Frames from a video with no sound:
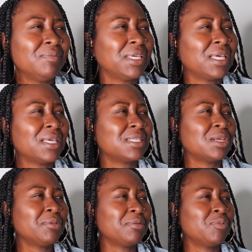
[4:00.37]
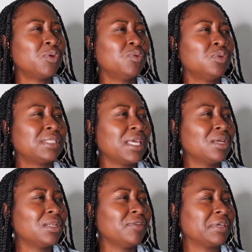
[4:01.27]
because some people who say
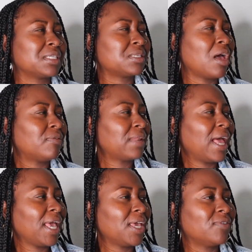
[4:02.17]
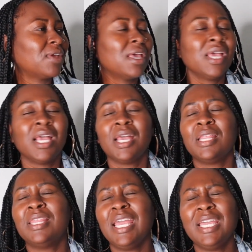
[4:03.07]
they're living a soft life,
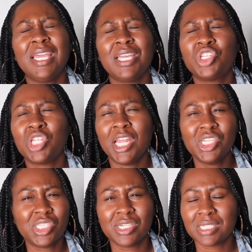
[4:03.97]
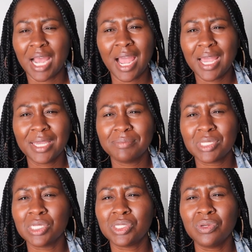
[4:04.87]
they exchange their time
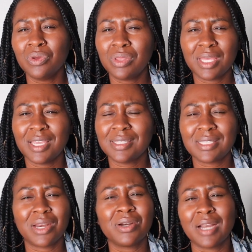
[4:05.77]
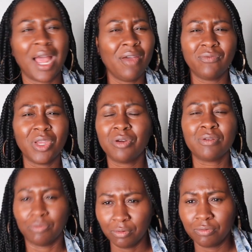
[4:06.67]
to do things that are not very
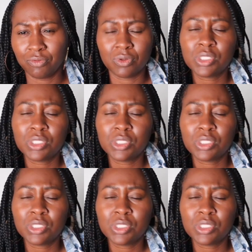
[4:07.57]
fruitful.